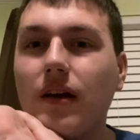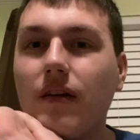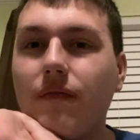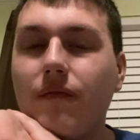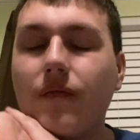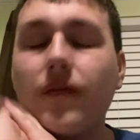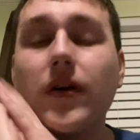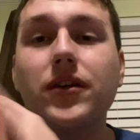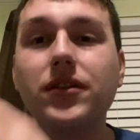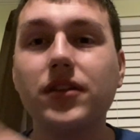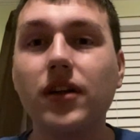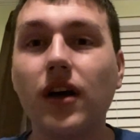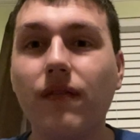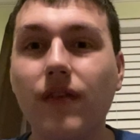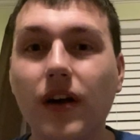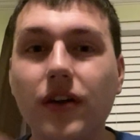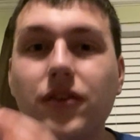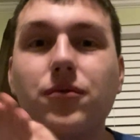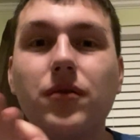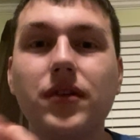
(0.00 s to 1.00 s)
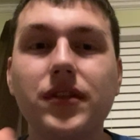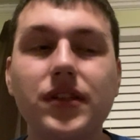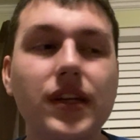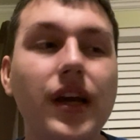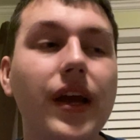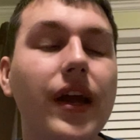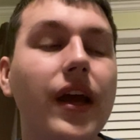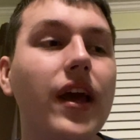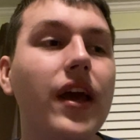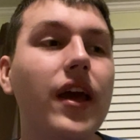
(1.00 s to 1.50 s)
First off, I just want to
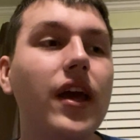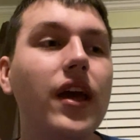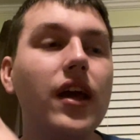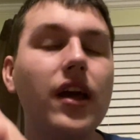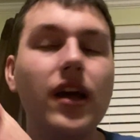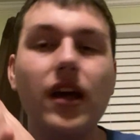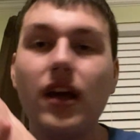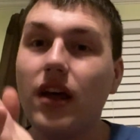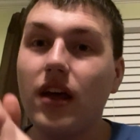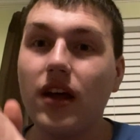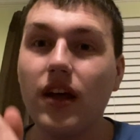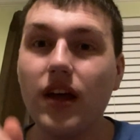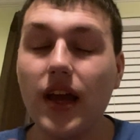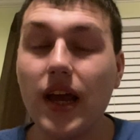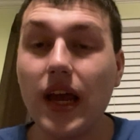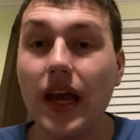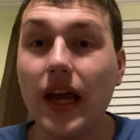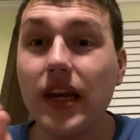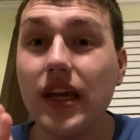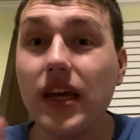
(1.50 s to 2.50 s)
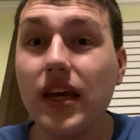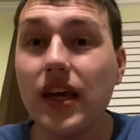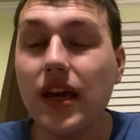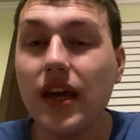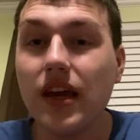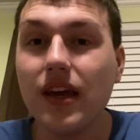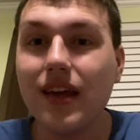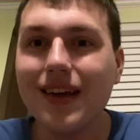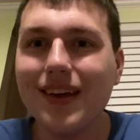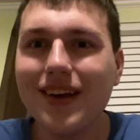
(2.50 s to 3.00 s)
say,
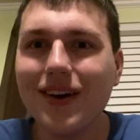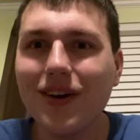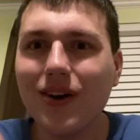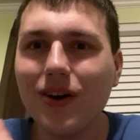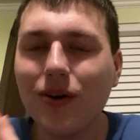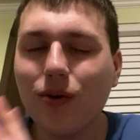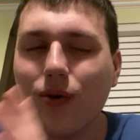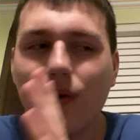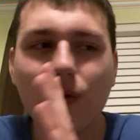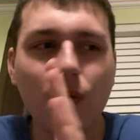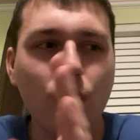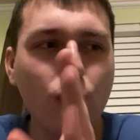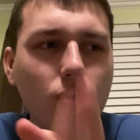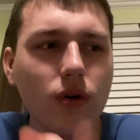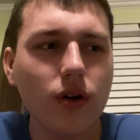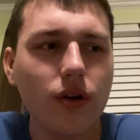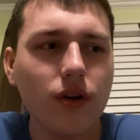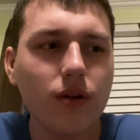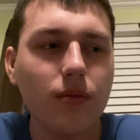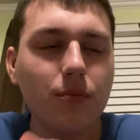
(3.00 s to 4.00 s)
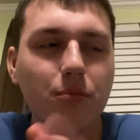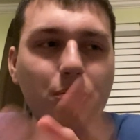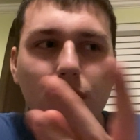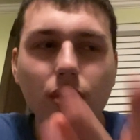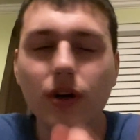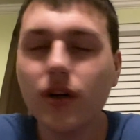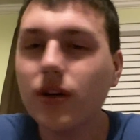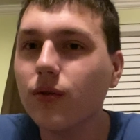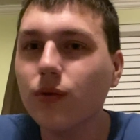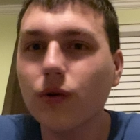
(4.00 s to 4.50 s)
any horror
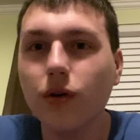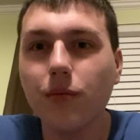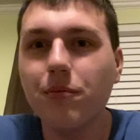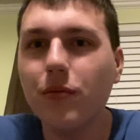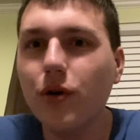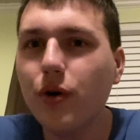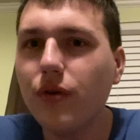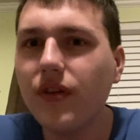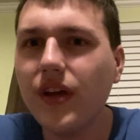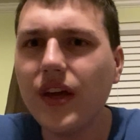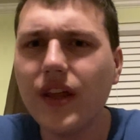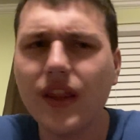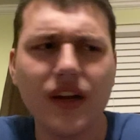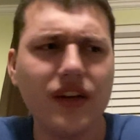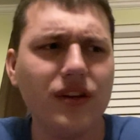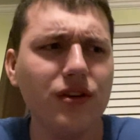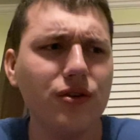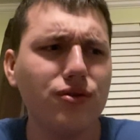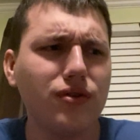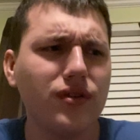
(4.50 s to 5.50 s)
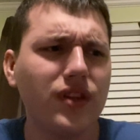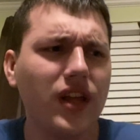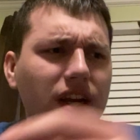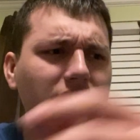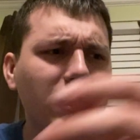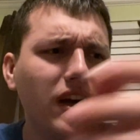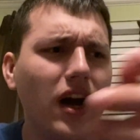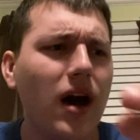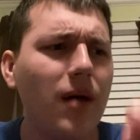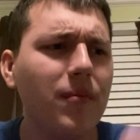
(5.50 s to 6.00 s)
book or movie that deals with like
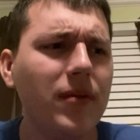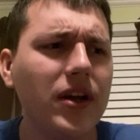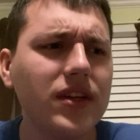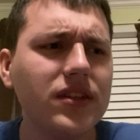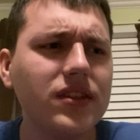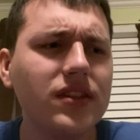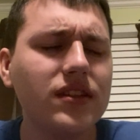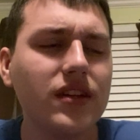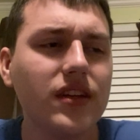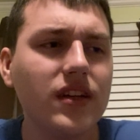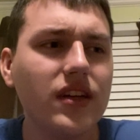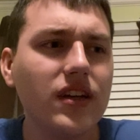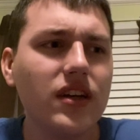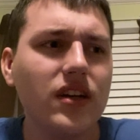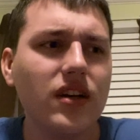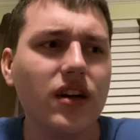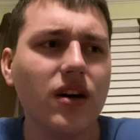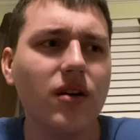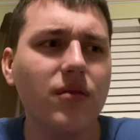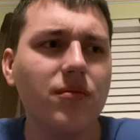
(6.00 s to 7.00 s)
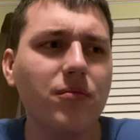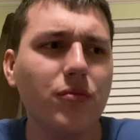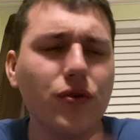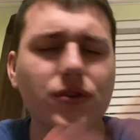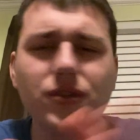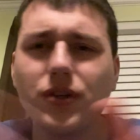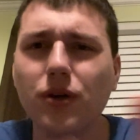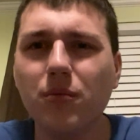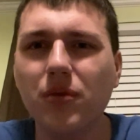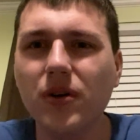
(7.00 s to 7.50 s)
comics, more
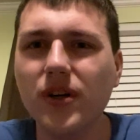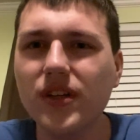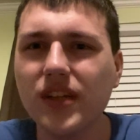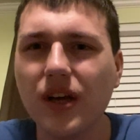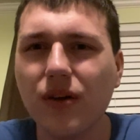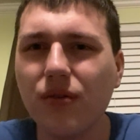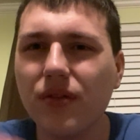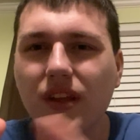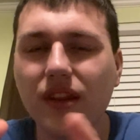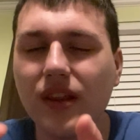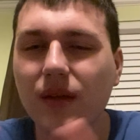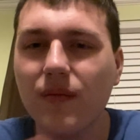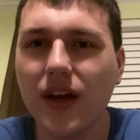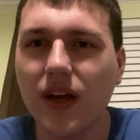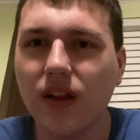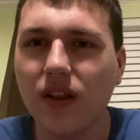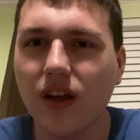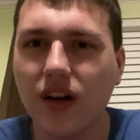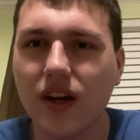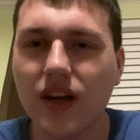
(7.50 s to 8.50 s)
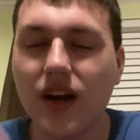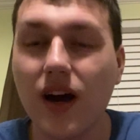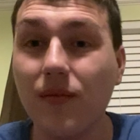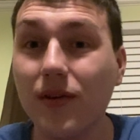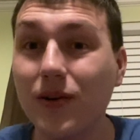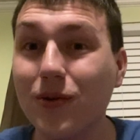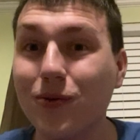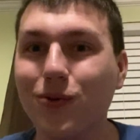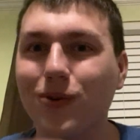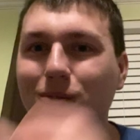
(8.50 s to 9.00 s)
so books. I don't think they make a lot of
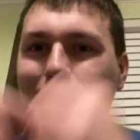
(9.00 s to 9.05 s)
comic horror